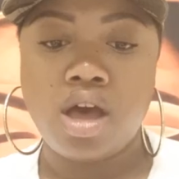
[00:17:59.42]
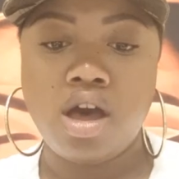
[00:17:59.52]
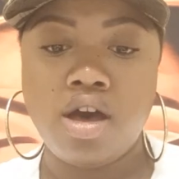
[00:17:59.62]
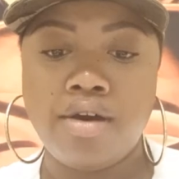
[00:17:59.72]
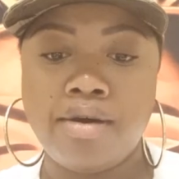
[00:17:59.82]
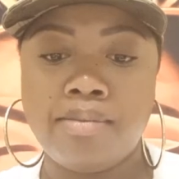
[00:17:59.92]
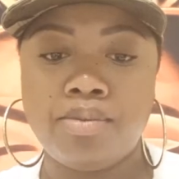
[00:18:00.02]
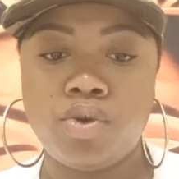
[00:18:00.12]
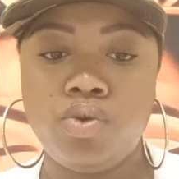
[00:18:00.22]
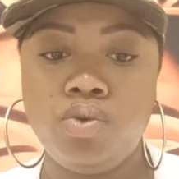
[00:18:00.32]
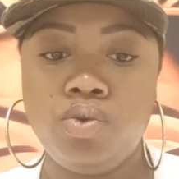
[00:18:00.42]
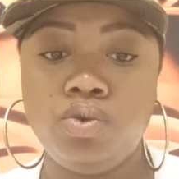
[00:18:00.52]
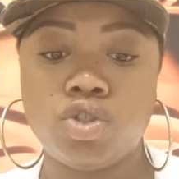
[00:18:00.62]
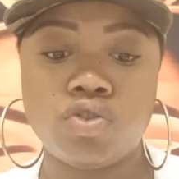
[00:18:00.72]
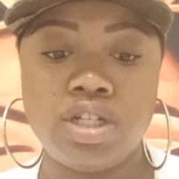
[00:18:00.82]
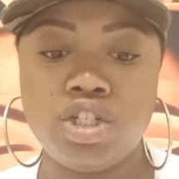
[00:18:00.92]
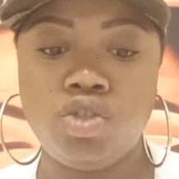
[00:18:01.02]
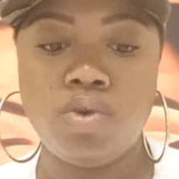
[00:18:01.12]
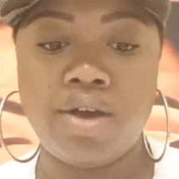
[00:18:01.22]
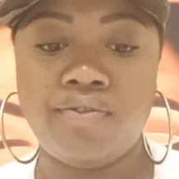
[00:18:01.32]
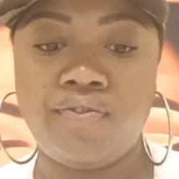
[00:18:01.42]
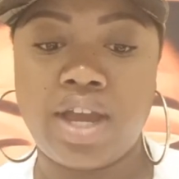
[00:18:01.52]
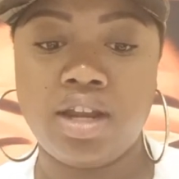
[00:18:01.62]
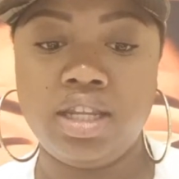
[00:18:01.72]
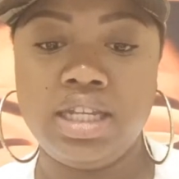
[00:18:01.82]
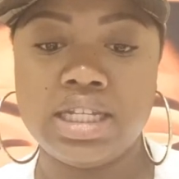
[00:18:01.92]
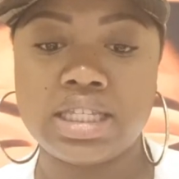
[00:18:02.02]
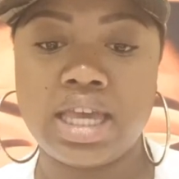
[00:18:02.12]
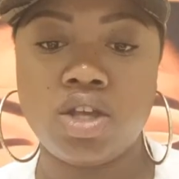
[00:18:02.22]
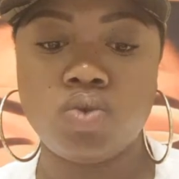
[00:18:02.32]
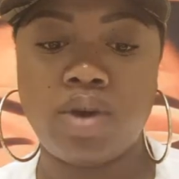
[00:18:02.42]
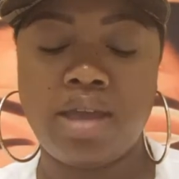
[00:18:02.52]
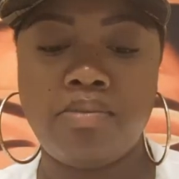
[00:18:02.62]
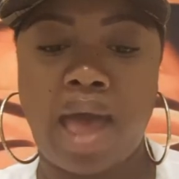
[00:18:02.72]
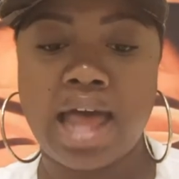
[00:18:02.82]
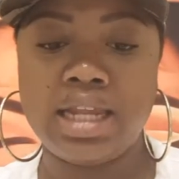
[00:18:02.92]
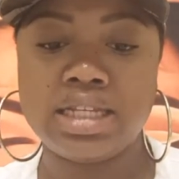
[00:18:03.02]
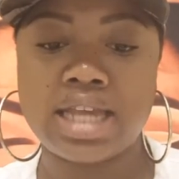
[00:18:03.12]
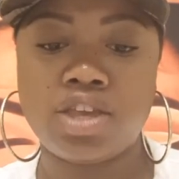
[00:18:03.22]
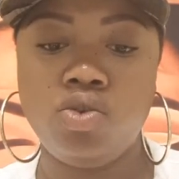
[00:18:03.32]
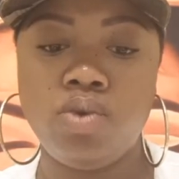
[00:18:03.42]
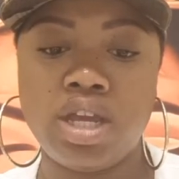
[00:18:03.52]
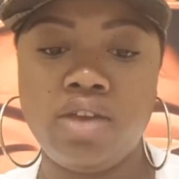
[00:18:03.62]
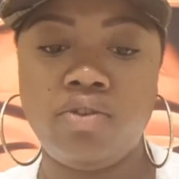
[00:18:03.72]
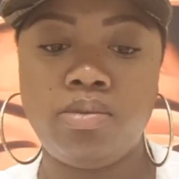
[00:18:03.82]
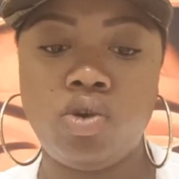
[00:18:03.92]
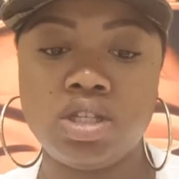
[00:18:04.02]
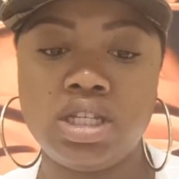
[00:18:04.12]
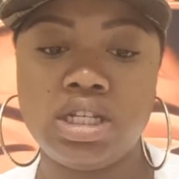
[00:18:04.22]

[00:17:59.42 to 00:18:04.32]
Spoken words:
who treated you unfairly. The scales were imbalanced, like you were giving more to